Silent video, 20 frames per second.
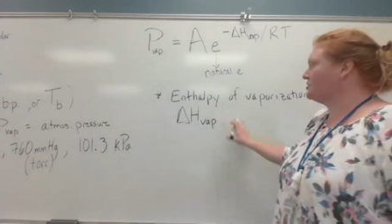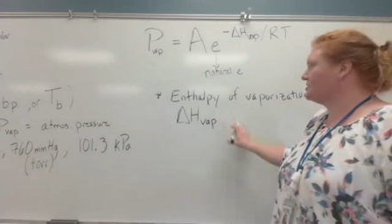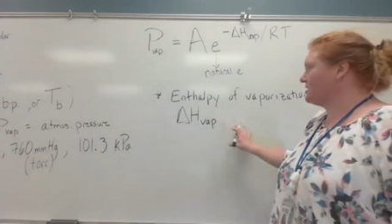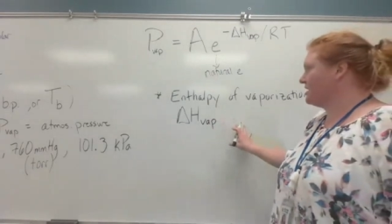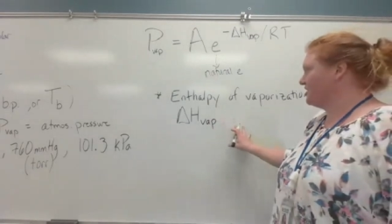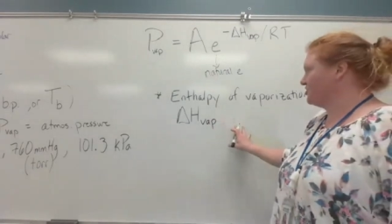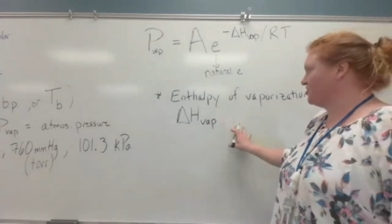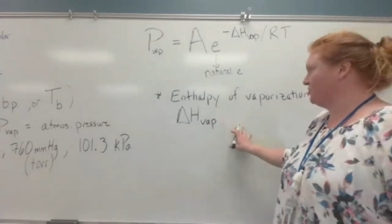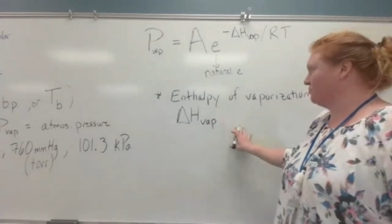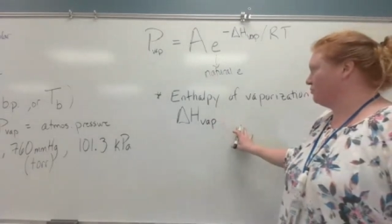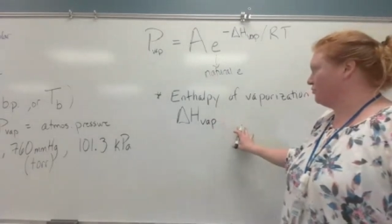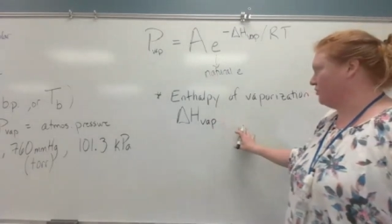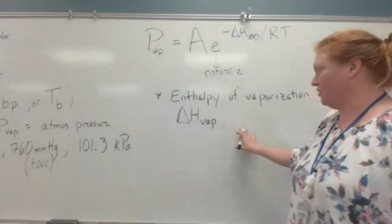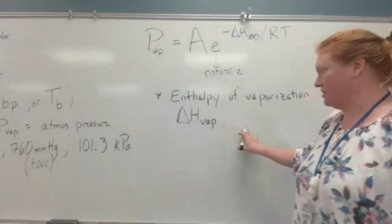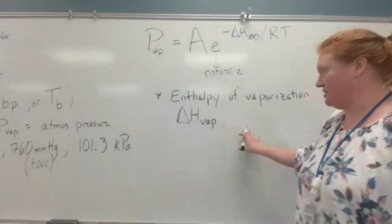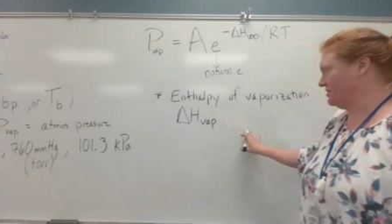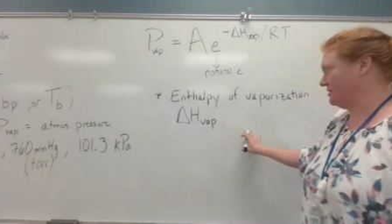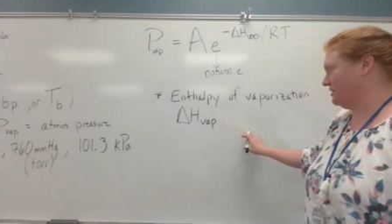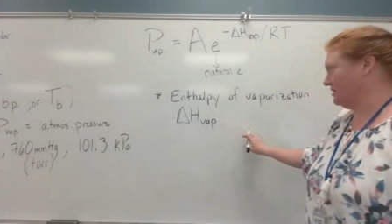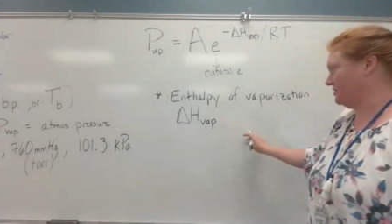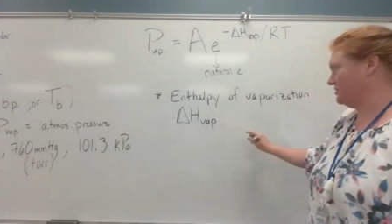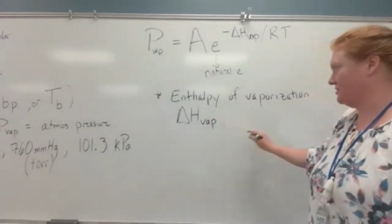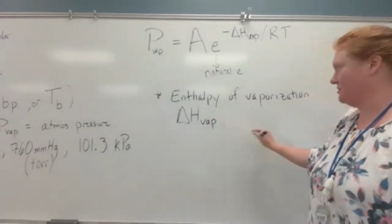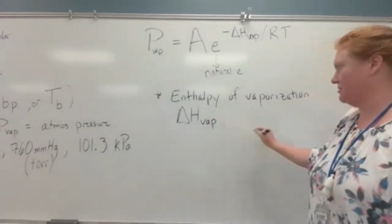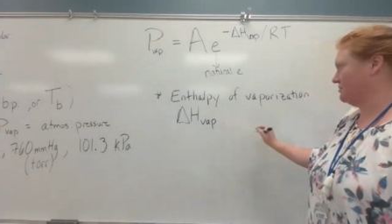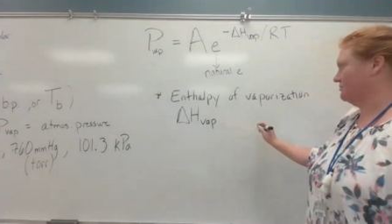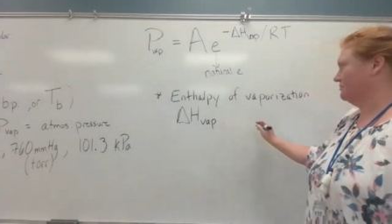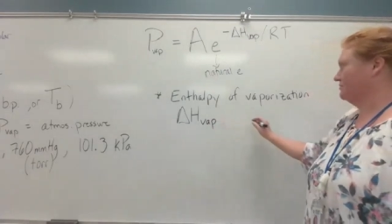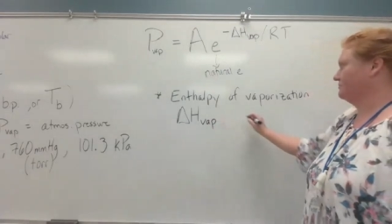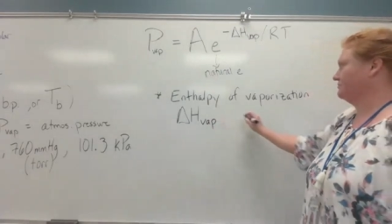is a vaporization
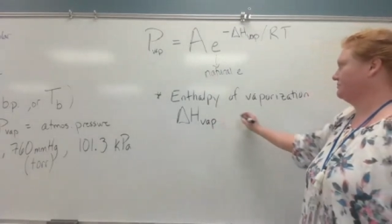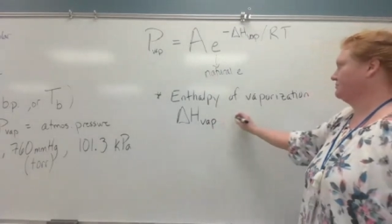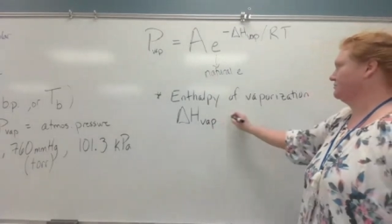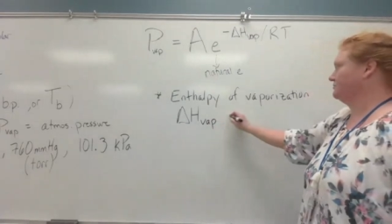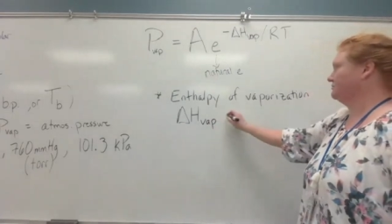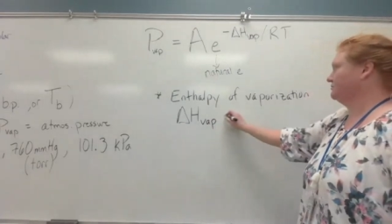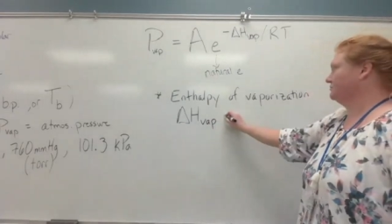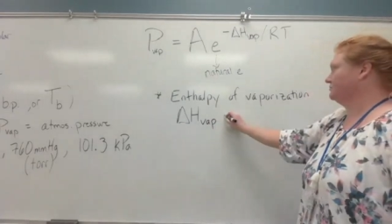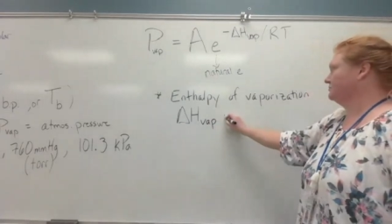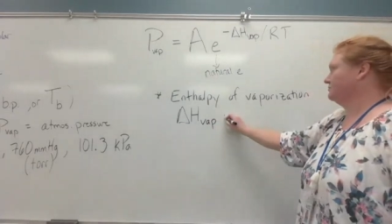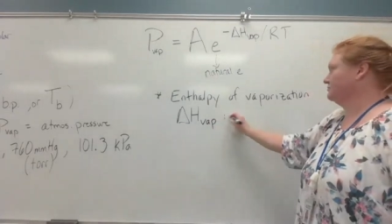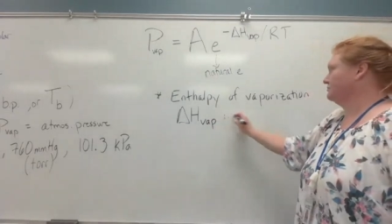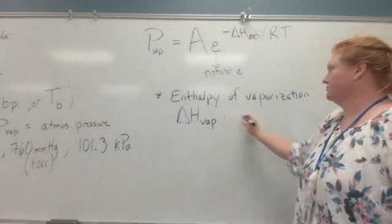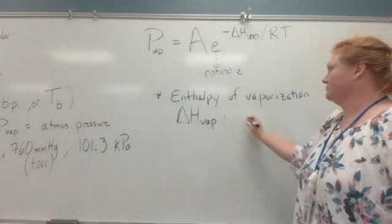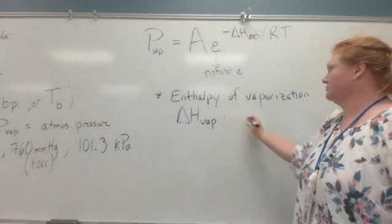process?